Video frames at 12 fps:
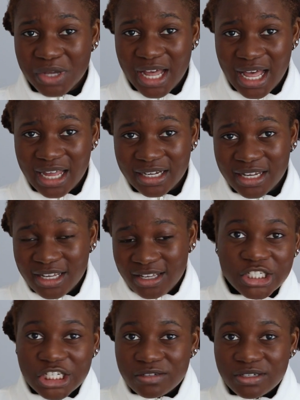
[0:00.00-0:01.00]
you had.
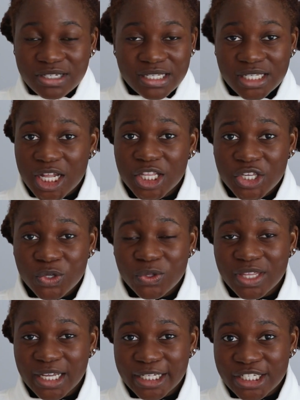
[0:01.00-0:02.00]
She was just telling
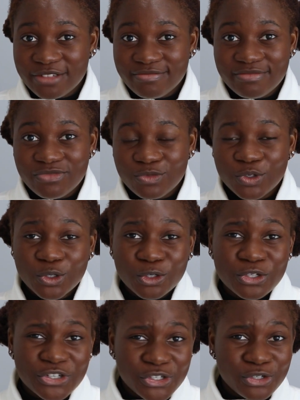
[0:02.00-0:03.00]
you that, you know,
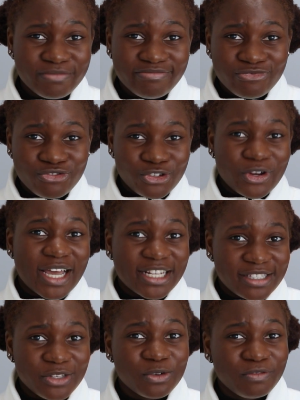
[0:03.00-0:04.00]
you should
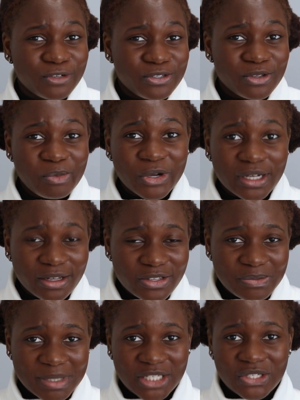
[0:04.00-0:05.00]
try to go for someone
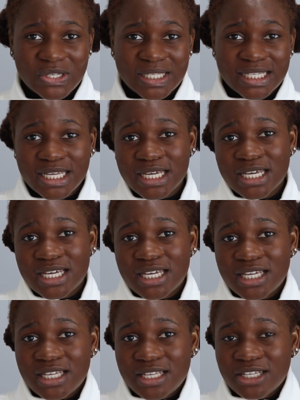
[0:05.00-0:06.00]
else, because
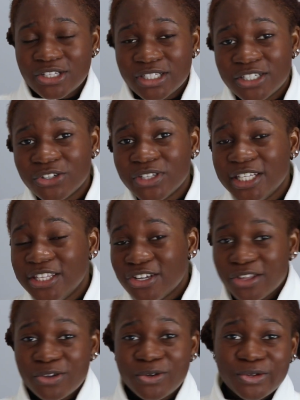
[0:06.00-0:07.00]
clearly
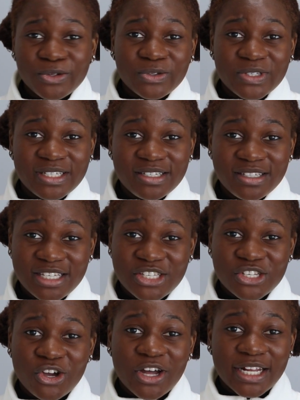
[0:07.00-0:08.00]
the other girl
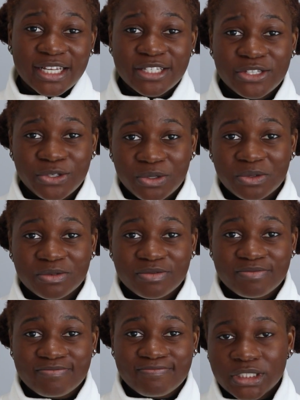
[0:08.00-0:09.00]
is not into you.
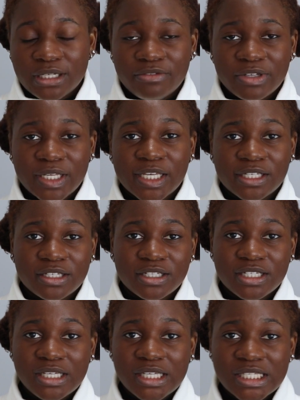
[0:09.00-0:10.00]
And I feel like
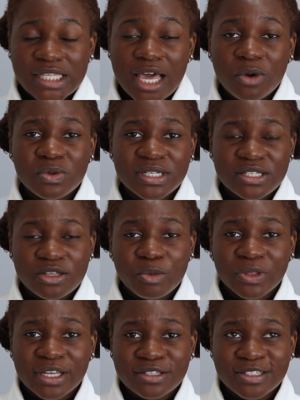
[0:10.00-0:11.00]
Seon is
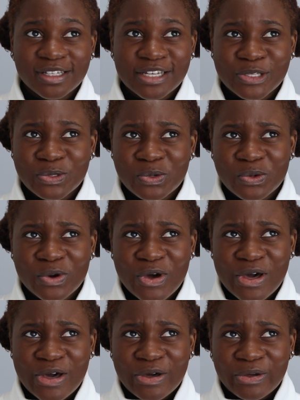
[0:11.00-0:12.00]
someone that's like so
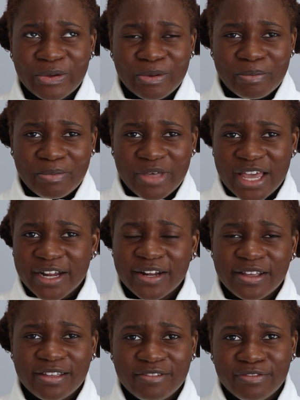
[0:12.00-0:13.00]

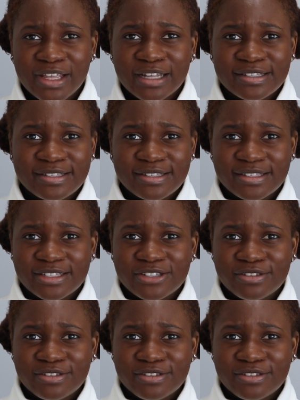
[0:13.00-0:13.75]
competitive, that's